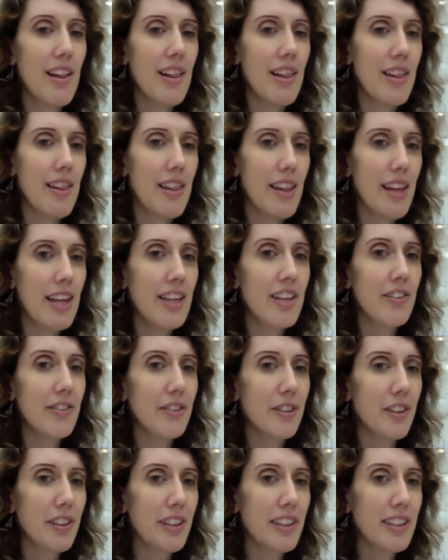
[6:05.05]
Then, of
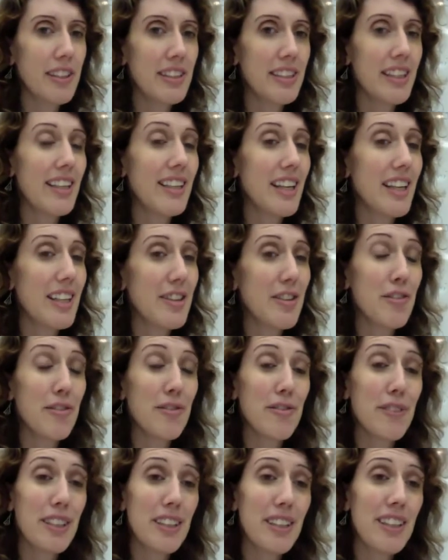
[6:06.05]
course, another
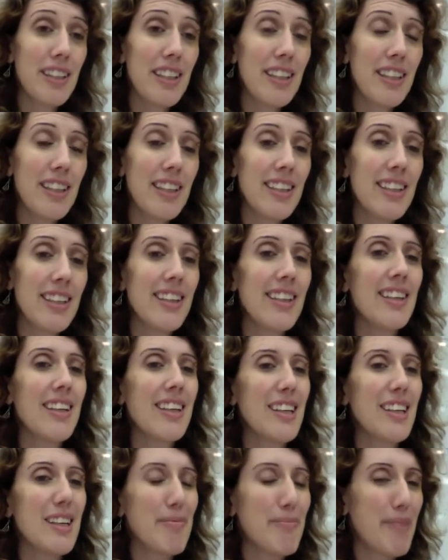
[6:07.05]
really
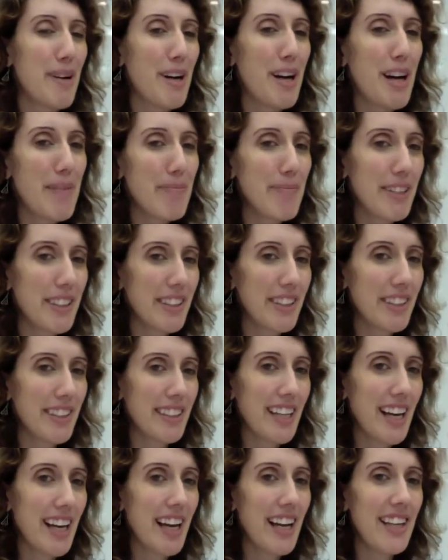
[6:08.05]
popular
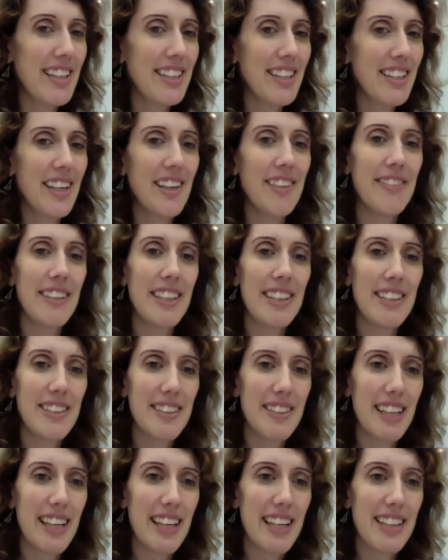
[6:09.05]
kind of
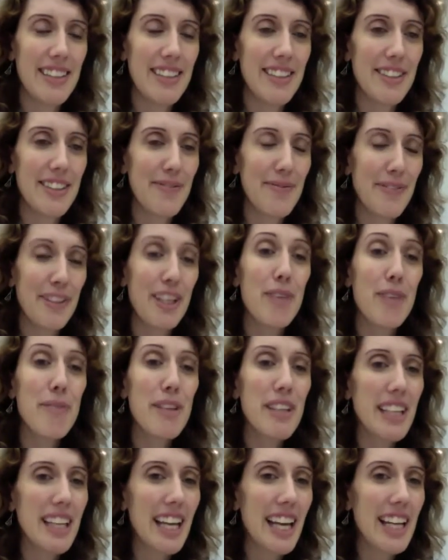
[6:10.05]
internet
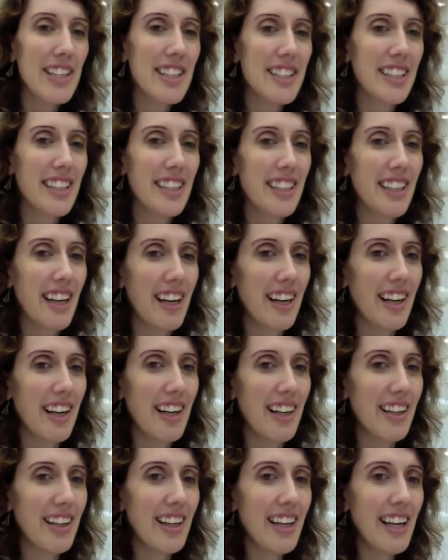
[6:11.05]
communication
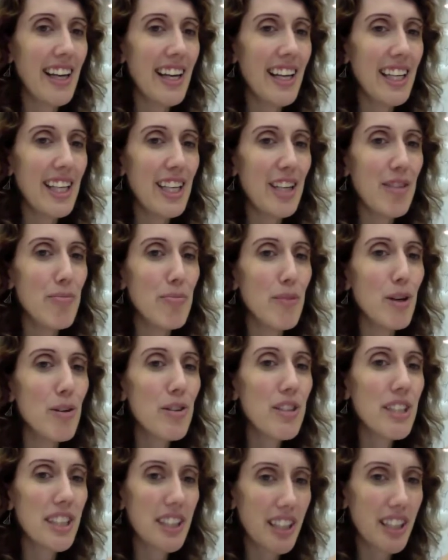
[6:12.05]
are
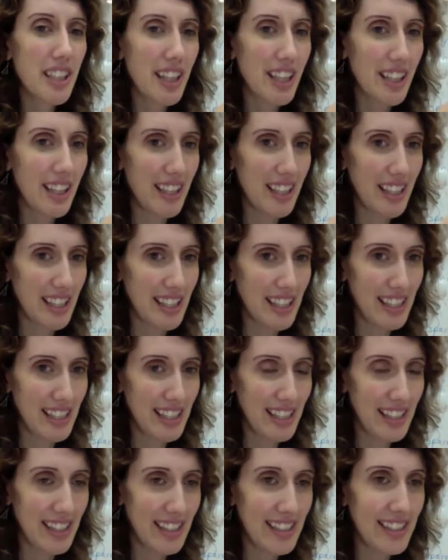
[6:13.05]

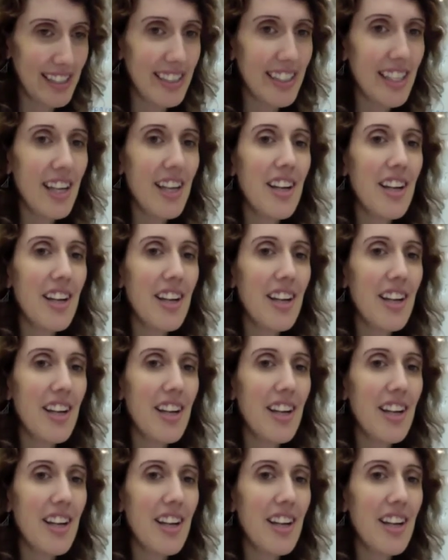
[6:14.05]
emoticons.